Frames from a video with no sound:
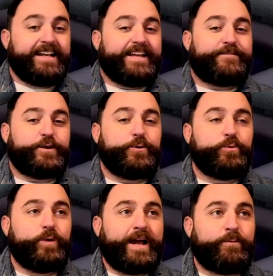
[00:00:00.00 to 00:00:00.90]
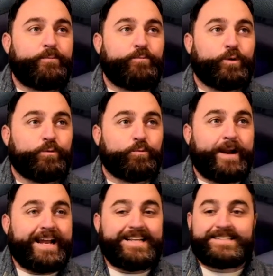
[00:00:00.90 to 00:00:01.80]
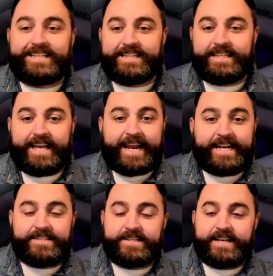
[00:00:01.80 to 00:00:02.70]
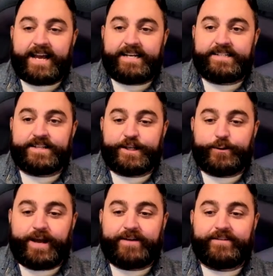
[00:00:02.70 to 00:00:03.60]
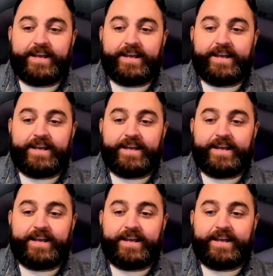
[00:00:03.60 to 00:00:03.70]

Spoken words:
If you were raised in the 80s and 90s and you have